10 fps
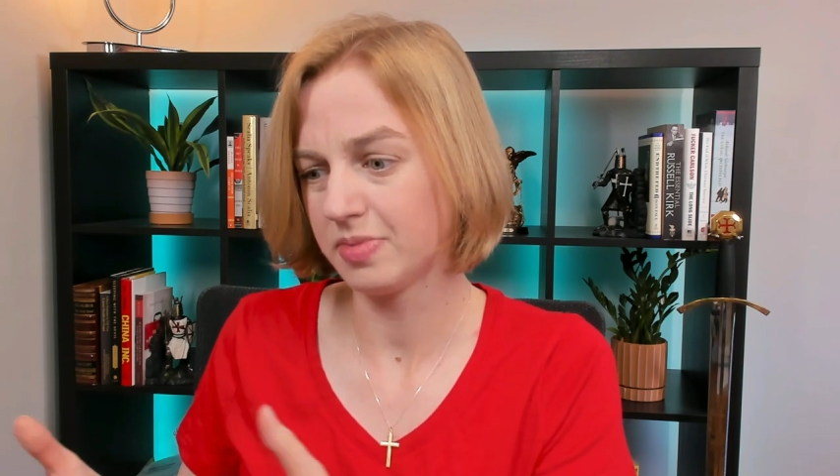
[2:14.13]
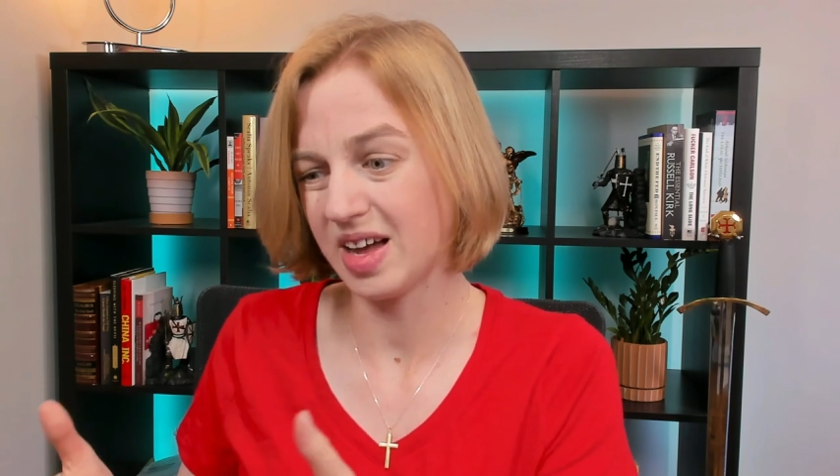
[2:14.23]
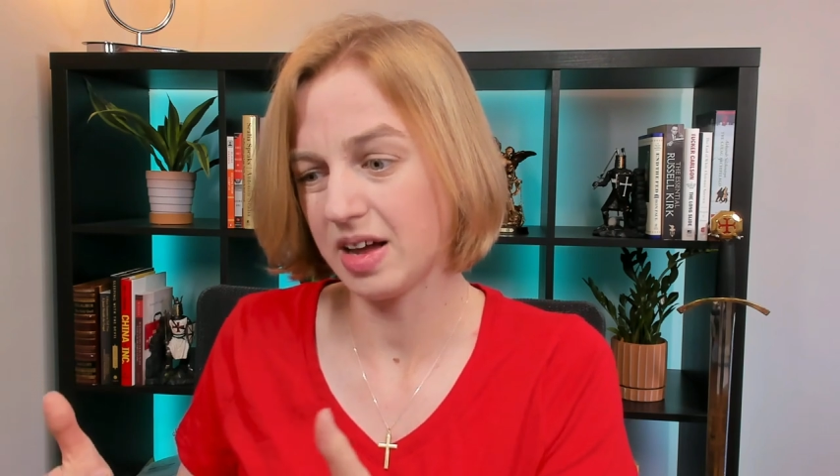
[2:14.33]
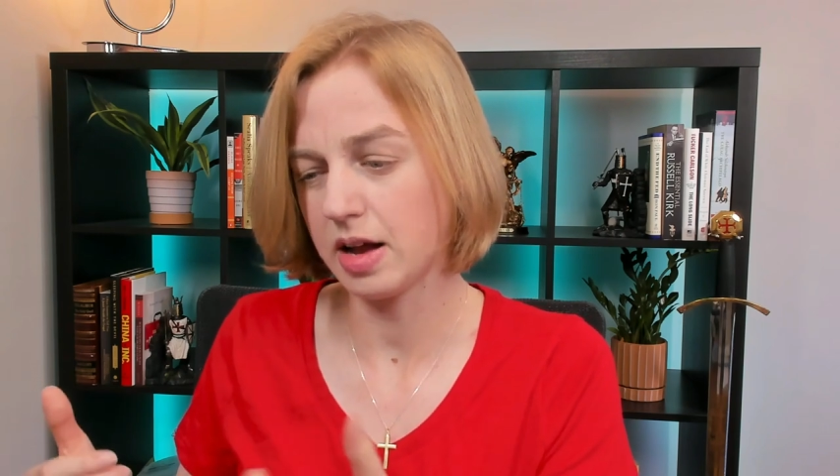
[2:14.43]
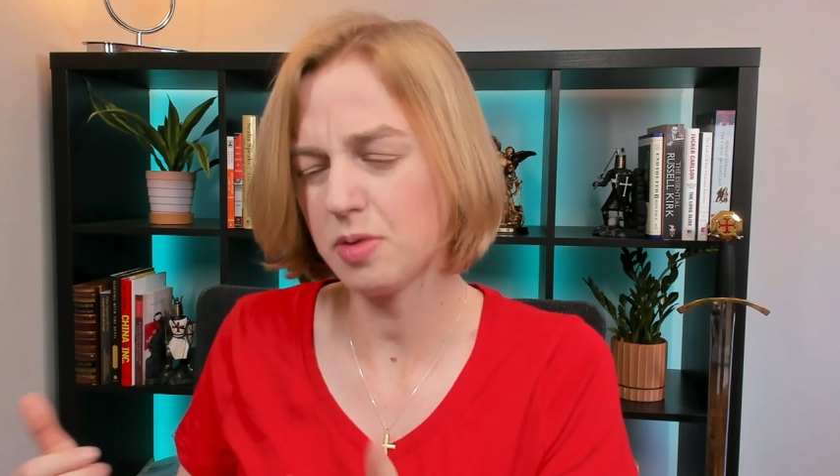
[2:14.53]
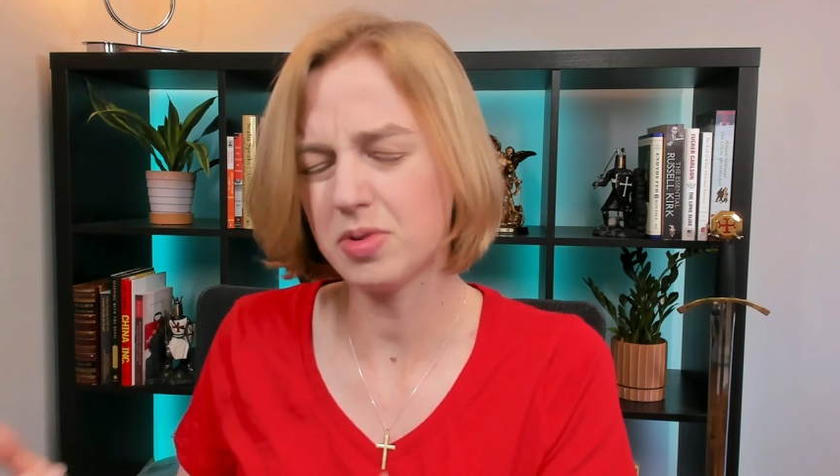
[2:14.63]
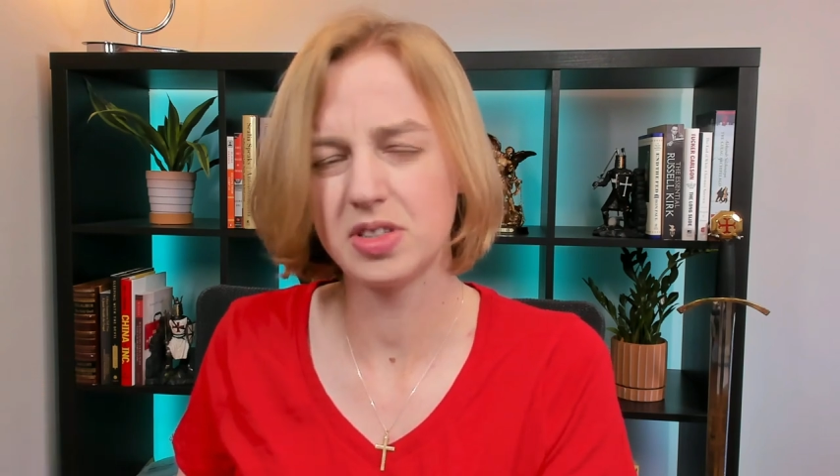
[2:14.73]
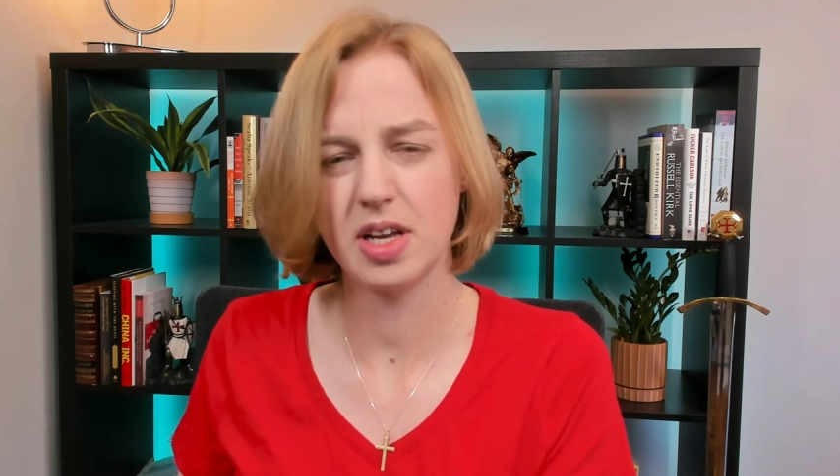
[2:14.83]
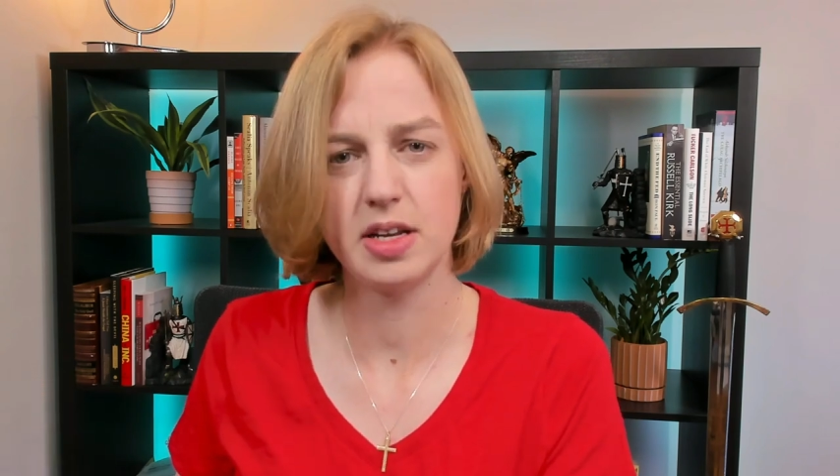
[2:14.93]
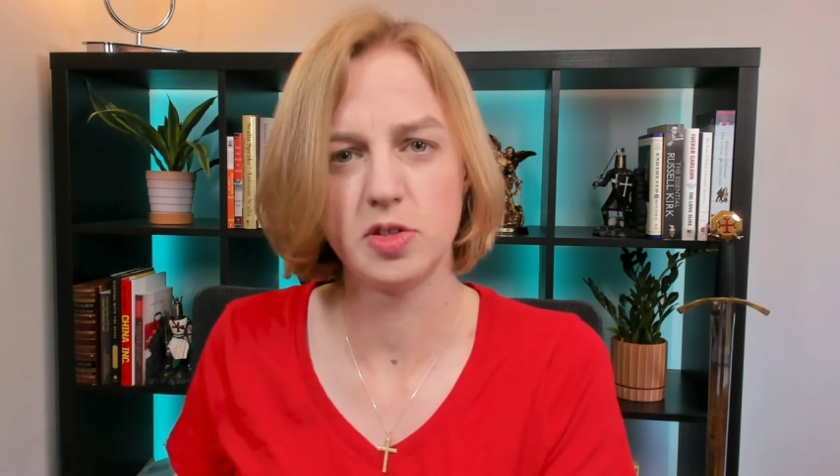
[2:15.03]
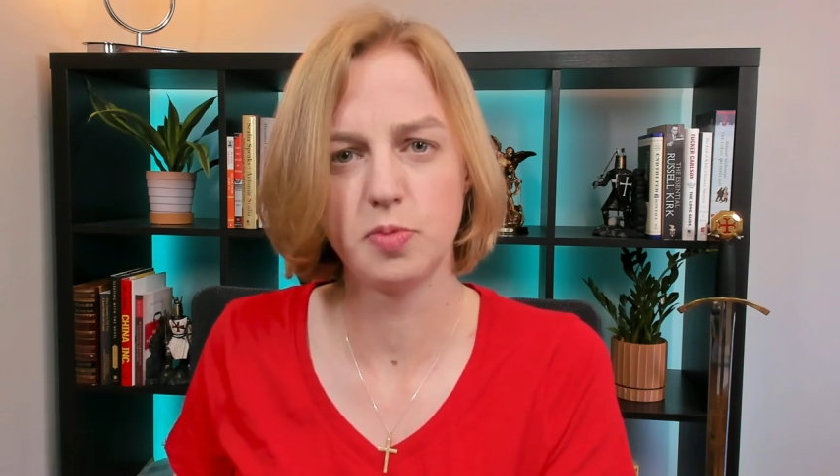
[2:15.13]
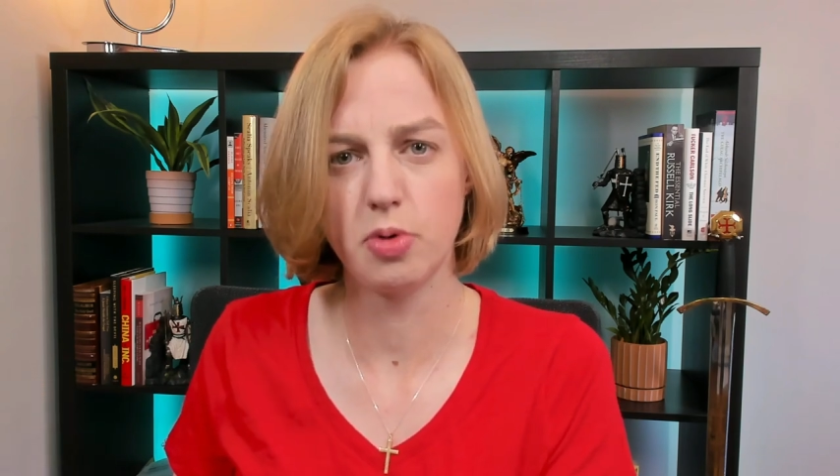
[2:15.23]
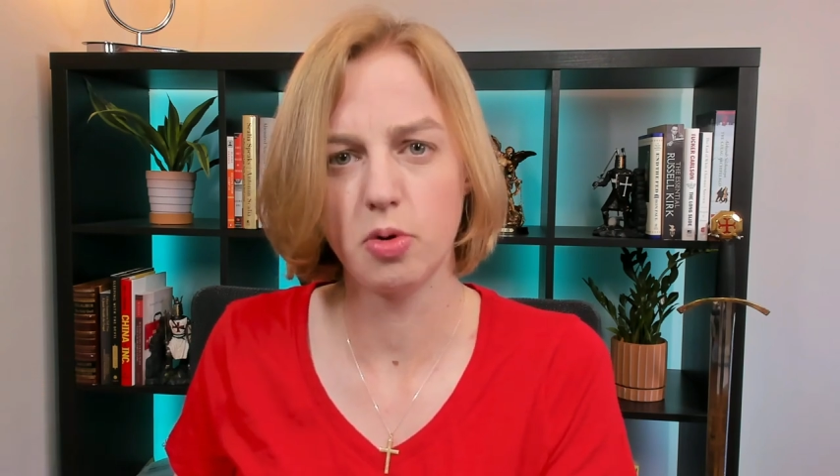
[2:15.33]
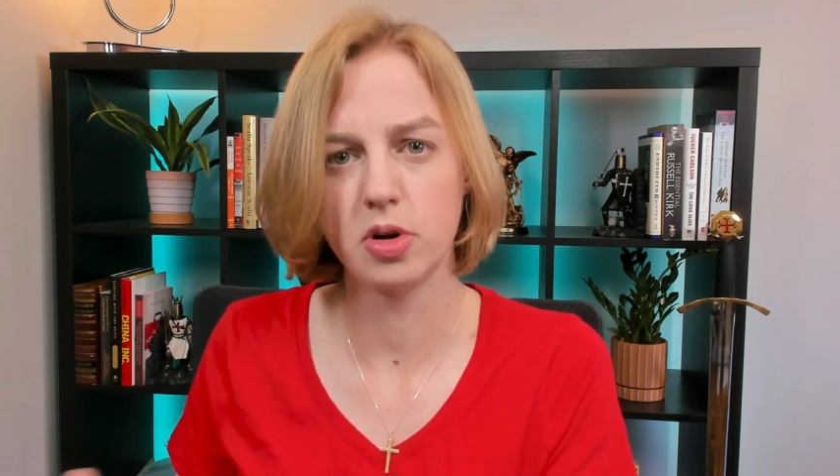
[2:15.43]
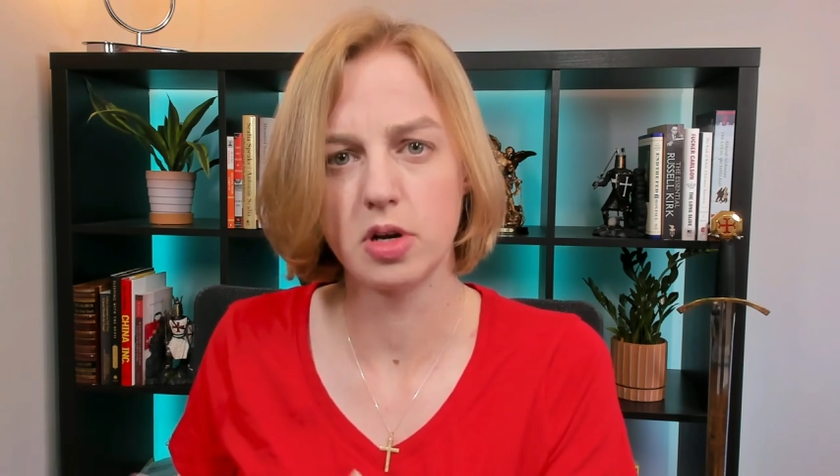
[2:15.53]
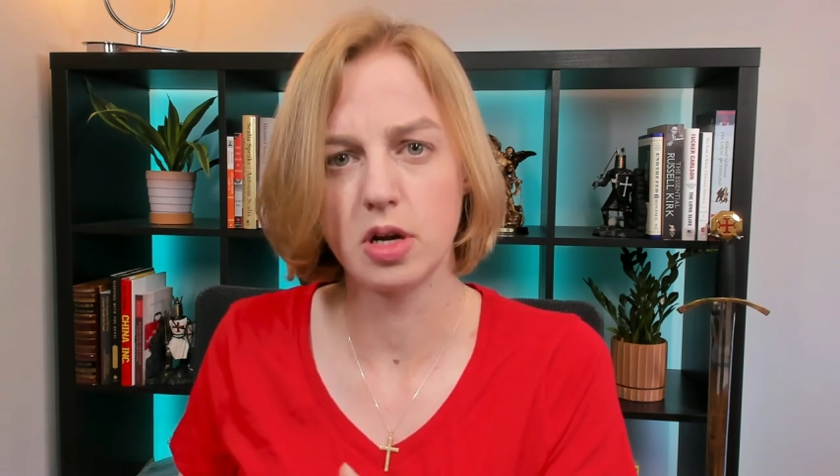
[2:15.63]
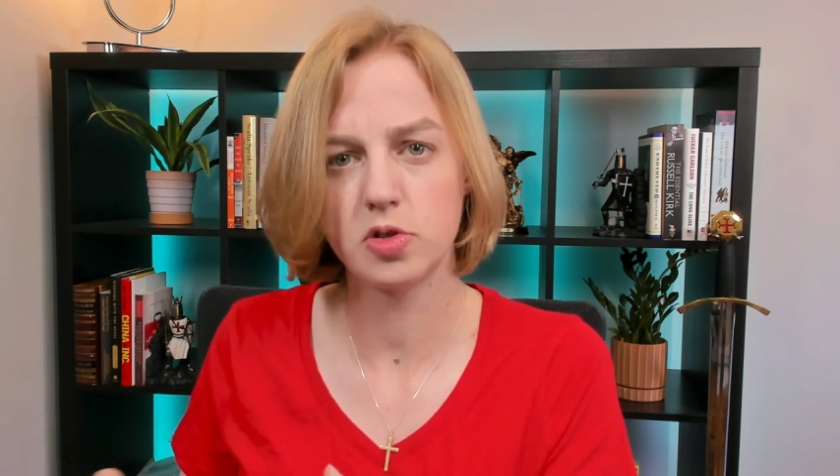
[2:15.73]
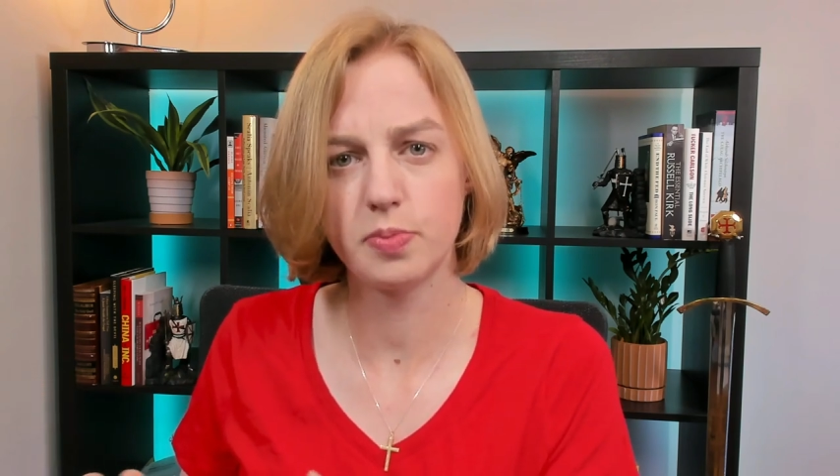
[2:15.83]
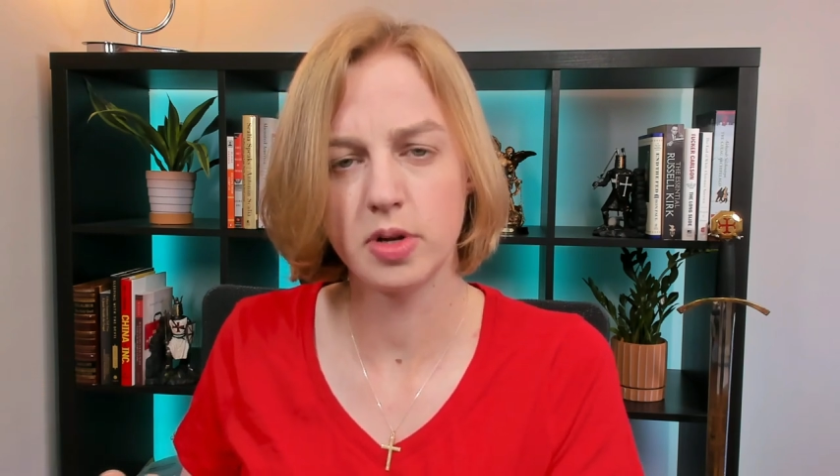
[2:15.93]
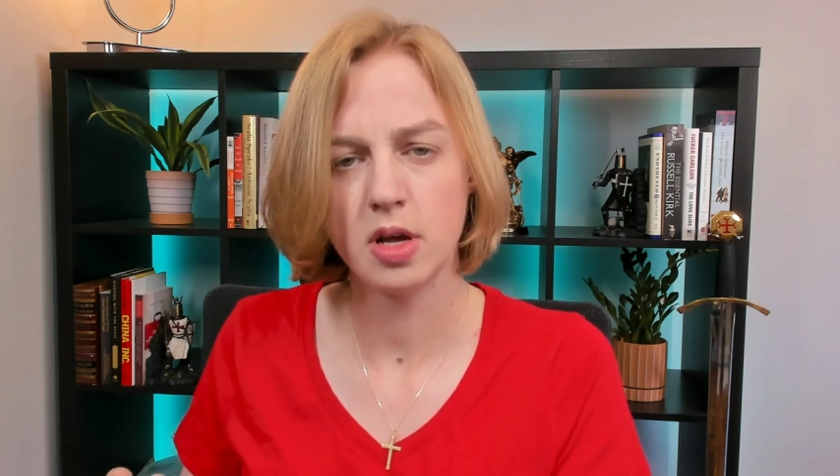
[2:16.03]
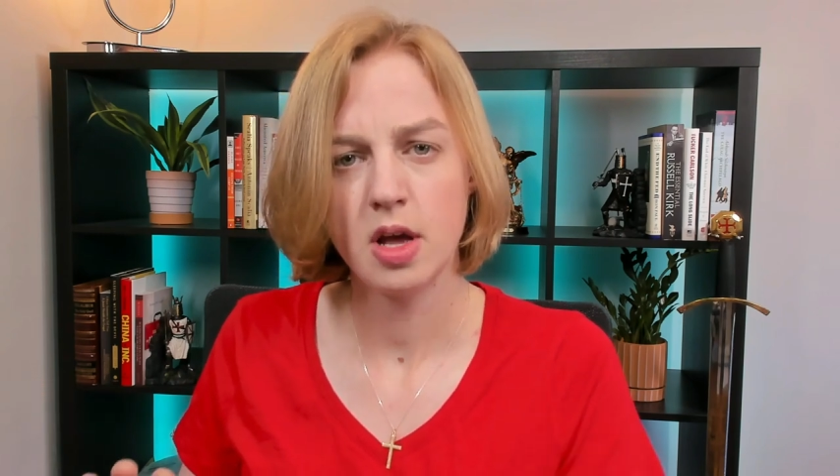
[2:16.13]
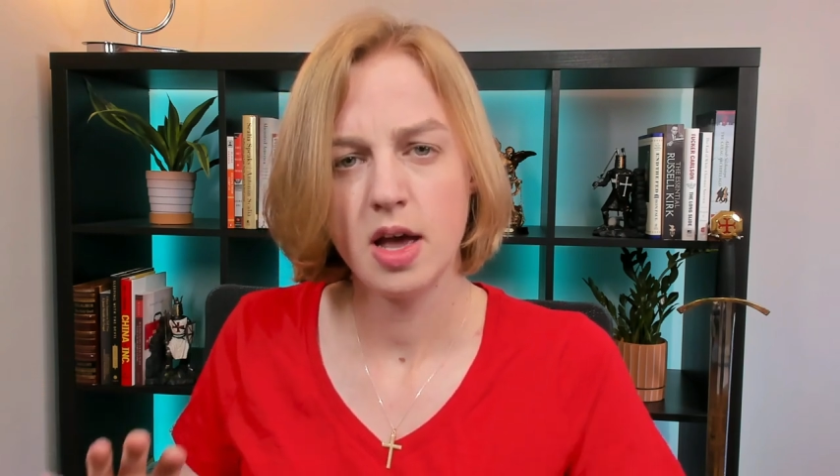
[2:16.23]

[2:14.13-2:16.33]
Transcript: I don't want to say in his brokenness, but